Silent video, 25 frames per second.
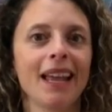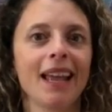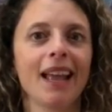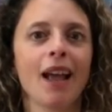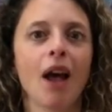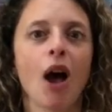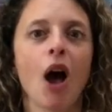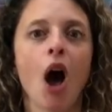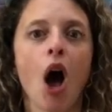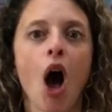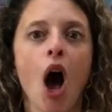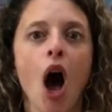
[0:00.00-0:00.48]

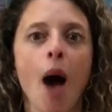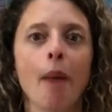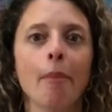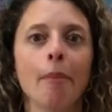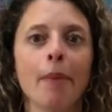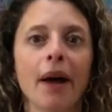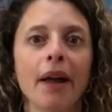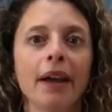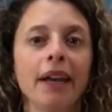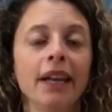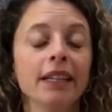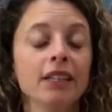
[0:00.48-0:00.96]

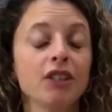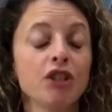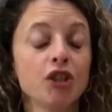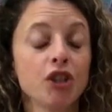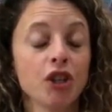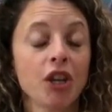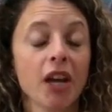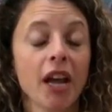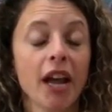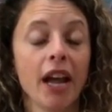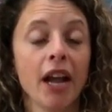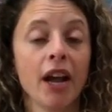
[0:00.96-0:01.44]
Hop on a
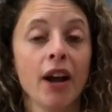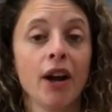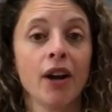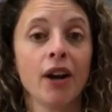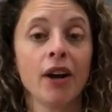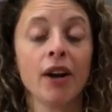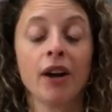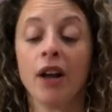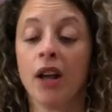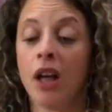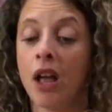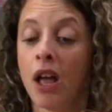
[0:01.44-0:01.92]

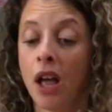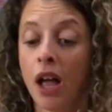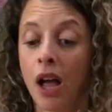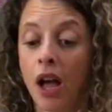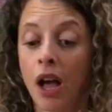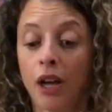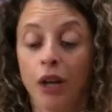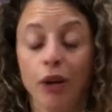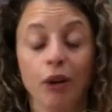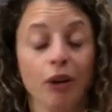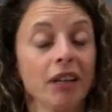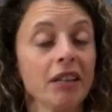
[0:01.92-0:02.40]
chair,
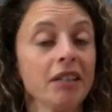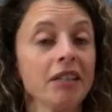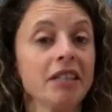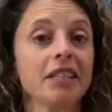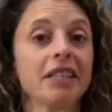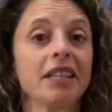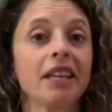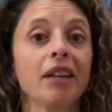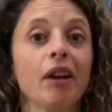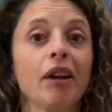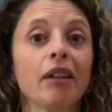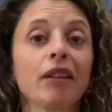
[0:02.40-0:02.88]
you can
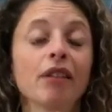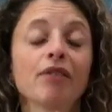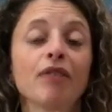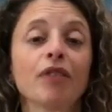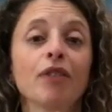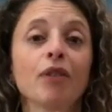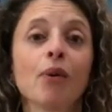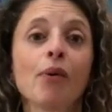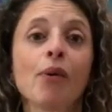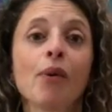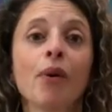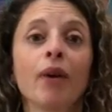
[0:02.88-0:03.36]
sit on the
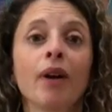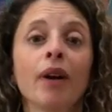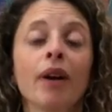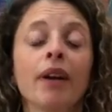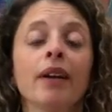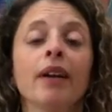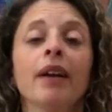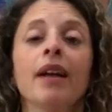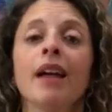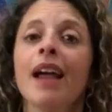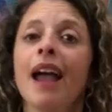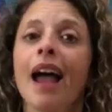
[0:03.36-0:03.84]

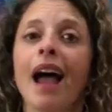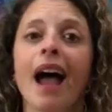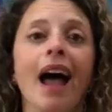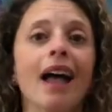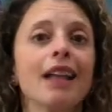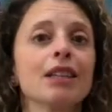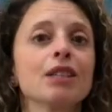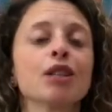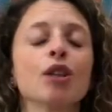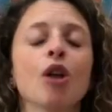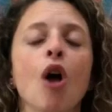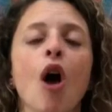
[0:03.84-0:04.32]
floor.
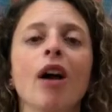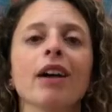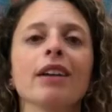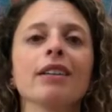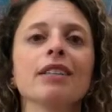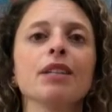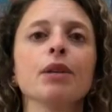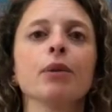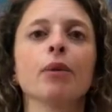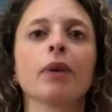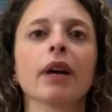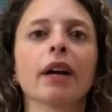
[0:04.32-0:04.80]
As long
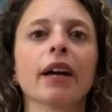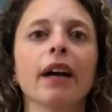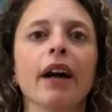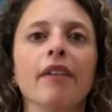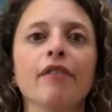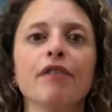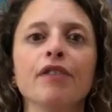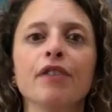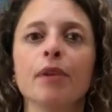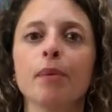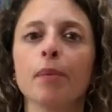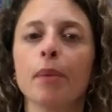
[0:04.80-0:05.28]
as you are
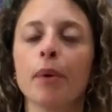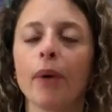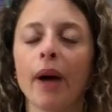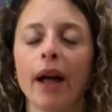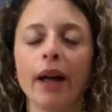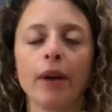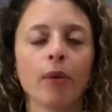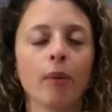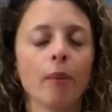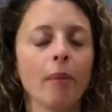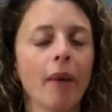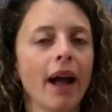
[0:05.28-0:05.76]
comfortable,
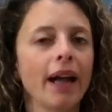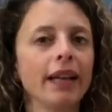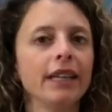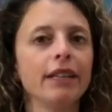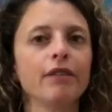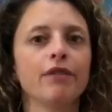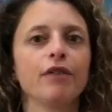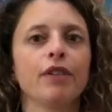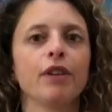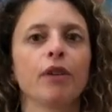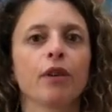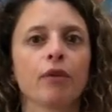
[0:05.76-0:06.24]
I don't mind
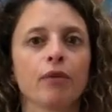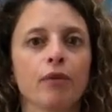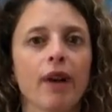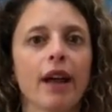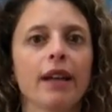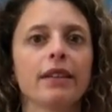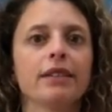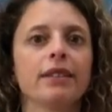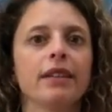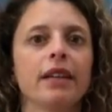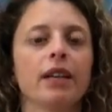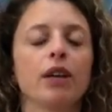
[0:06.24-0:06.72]
if you're
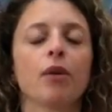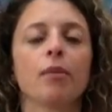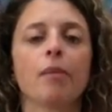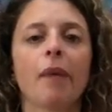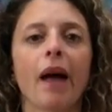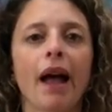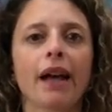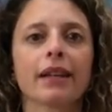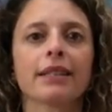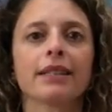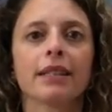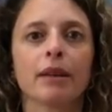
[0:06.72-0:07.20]
resting your
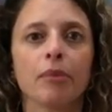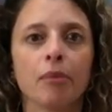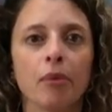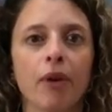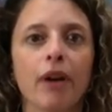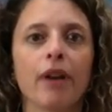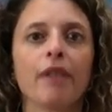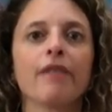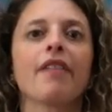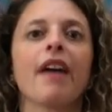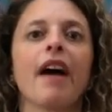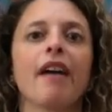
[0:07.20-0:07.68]
back
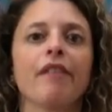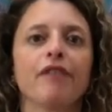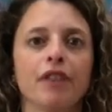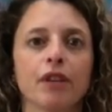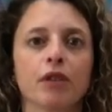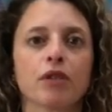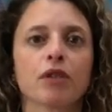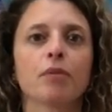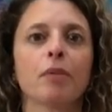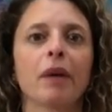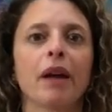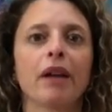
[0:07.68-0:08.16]
somewhere if that
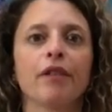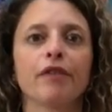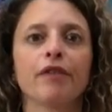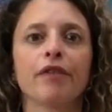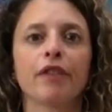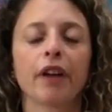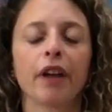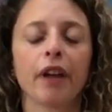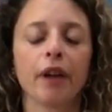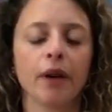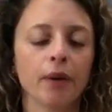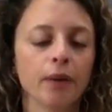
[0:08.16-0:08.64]
feels better
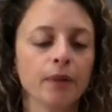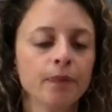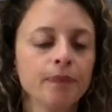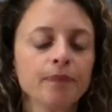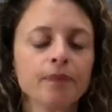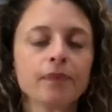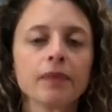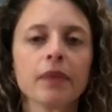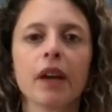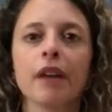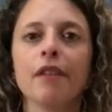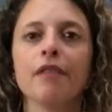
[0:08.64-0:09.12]
for you.
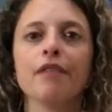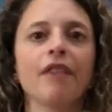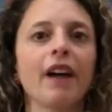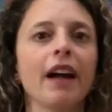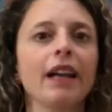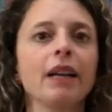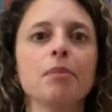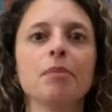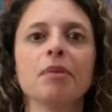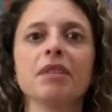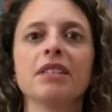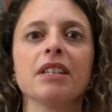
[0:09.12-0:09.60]

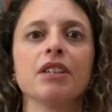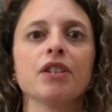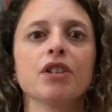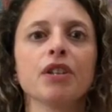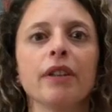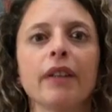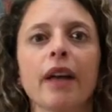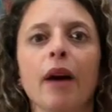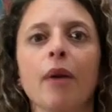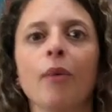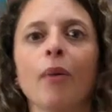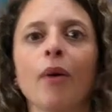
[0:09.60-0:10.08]
Find a
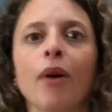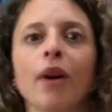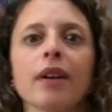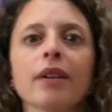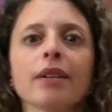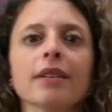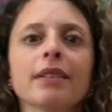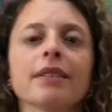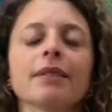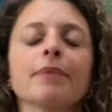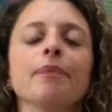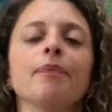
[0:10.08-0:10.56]
position that
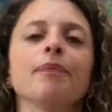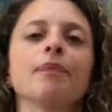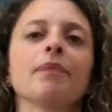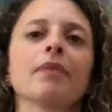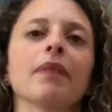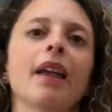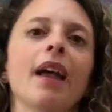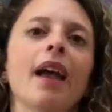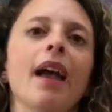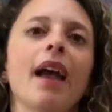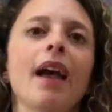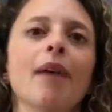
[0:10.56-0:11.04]
works
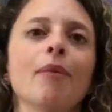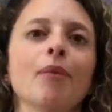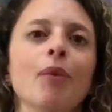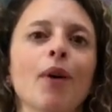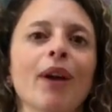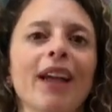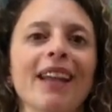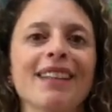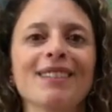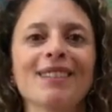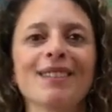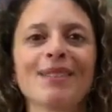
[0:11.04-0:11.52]
and
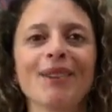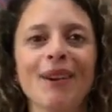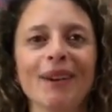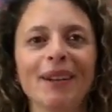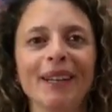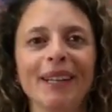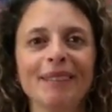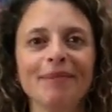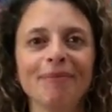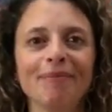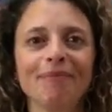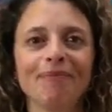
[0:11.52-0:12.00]
we'll get
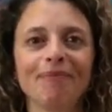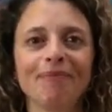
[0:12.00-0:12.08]
started.